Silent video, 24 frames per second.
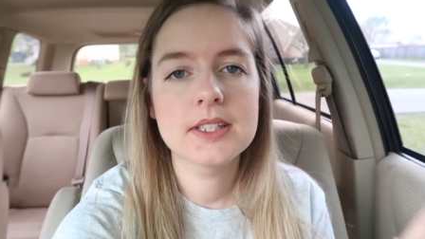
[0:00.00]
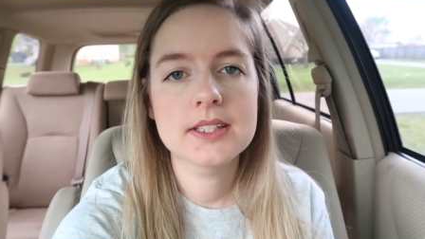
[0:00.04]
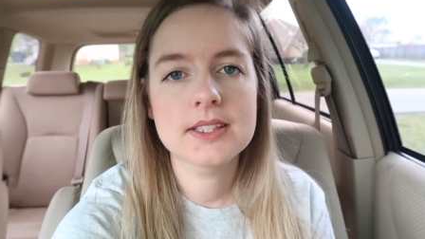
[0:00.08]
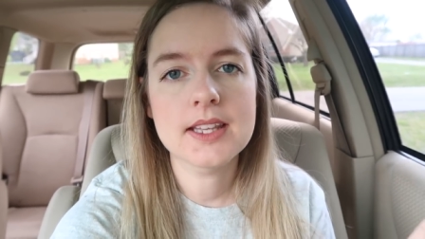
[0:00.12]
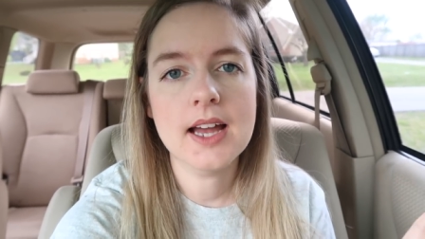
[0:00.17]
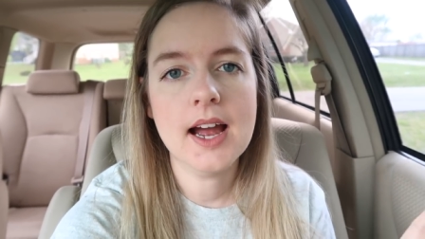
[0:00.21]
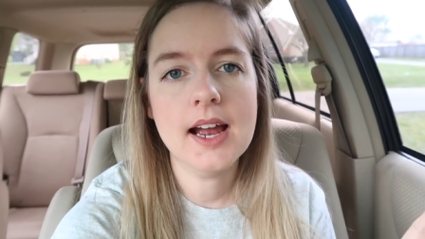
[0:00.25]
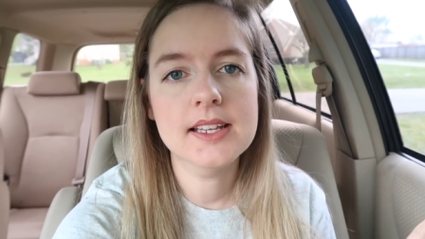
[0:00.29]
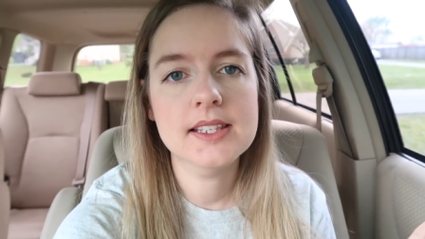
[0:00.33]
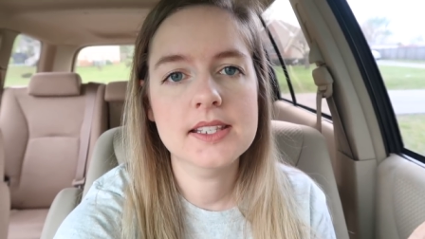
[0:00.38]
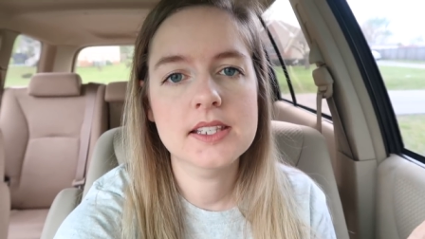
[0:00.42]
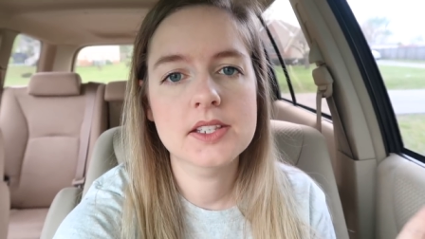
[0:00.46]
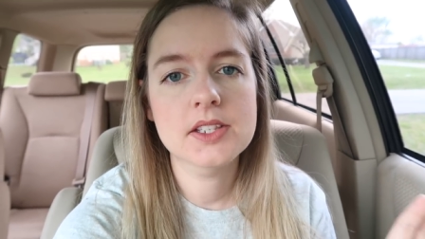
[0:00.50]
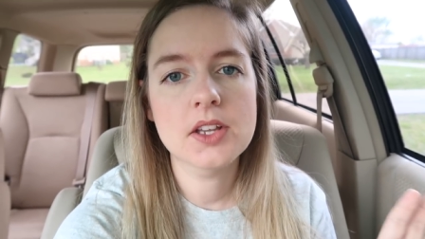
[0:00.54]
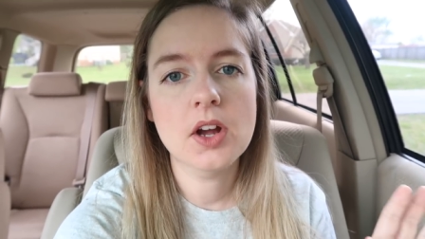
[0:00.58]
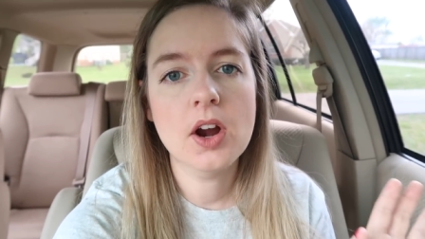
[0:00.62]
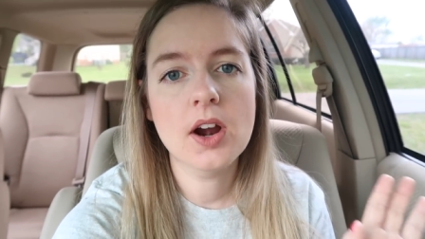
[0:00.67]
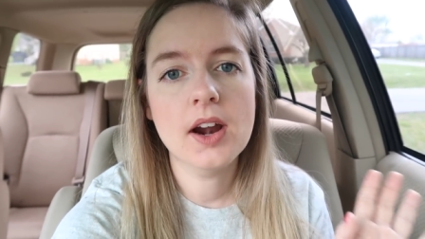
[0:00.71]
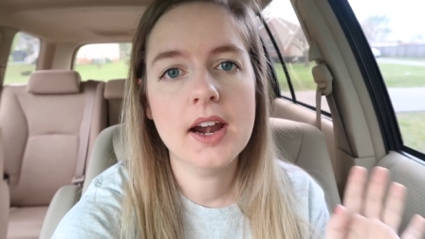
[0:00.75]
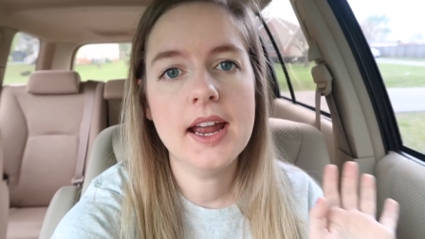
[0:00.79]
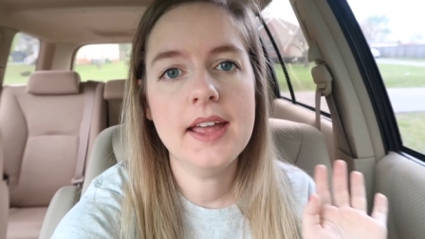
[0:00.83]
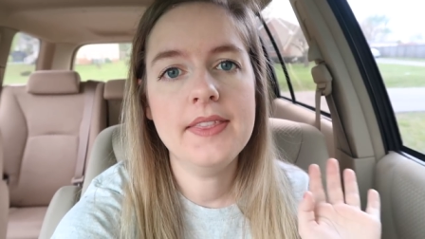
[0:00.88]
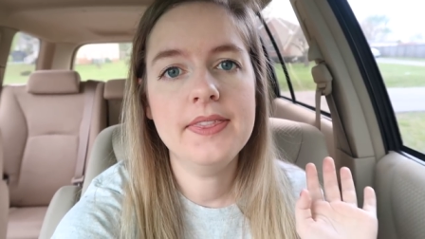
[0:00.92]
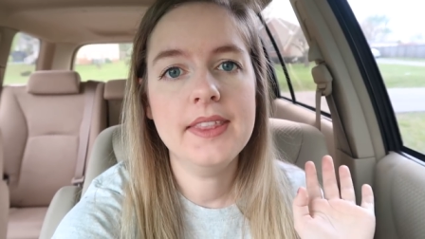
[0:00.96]
the sizes
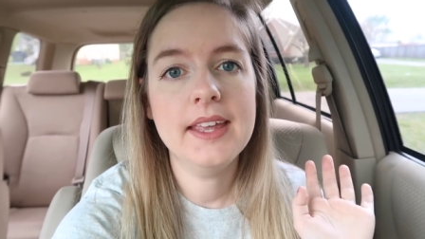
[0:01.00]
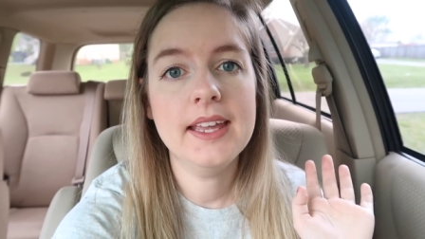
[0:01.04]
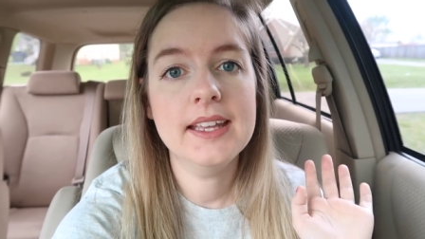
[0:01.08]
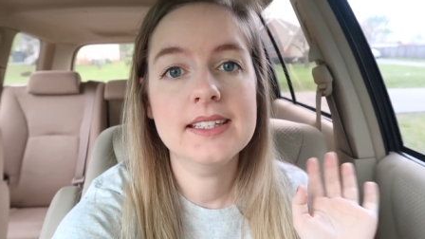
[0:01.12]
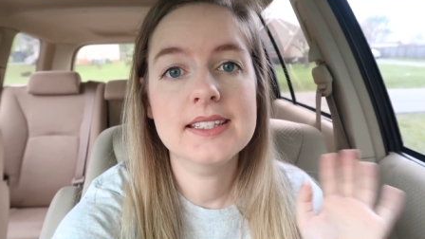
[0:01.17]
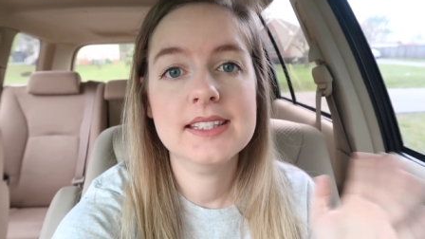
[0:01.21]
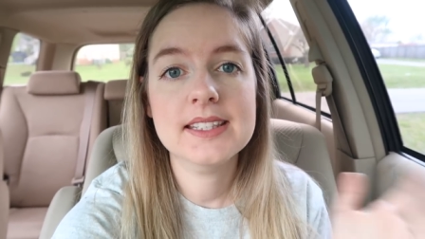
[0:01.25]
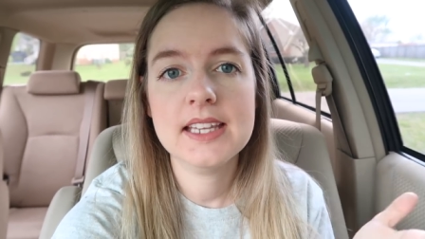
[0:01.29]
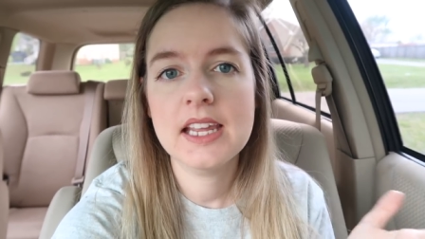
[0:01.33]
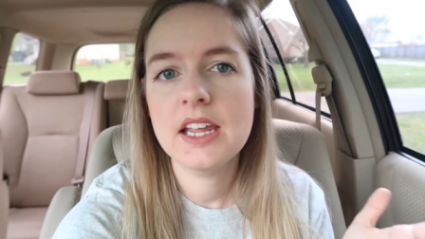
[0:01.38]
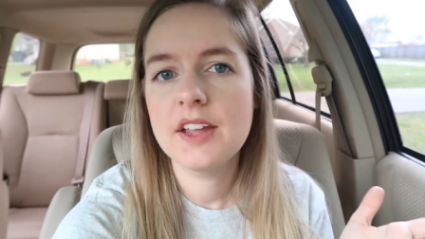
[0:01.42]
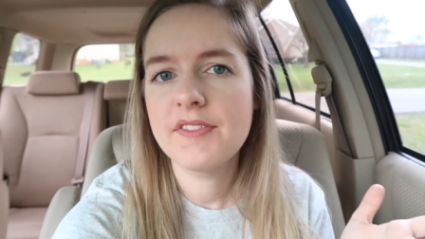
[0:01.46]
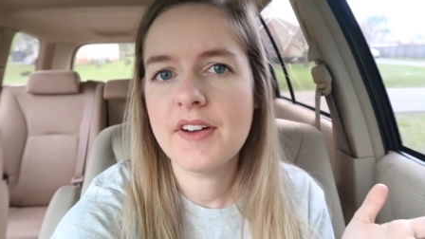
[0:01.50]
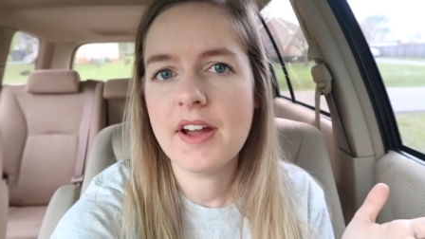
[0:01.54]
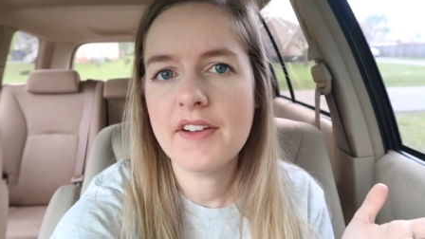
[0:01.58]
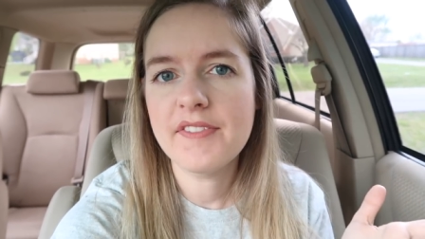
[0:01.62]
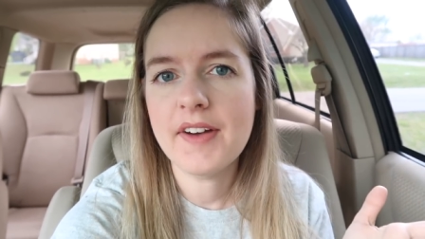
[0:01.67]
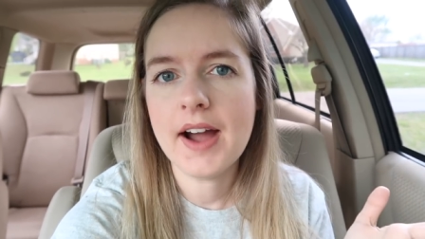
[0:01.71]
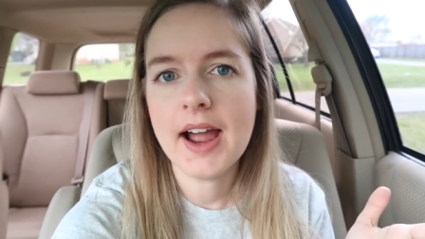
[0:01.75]
are and then see if I